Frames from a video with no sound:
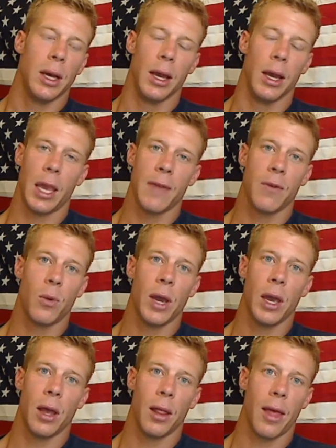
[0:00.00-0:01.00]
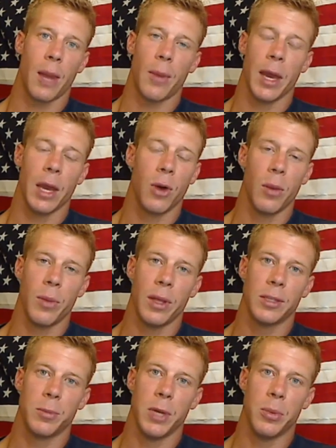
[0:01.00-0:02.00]
I gave away a lot of my
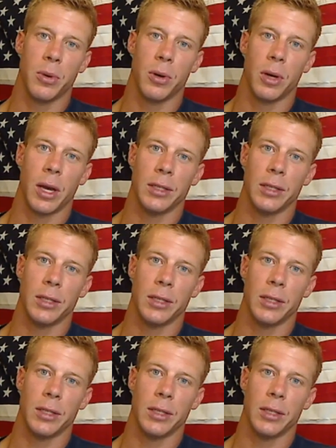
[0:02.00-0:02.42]
equipment to people.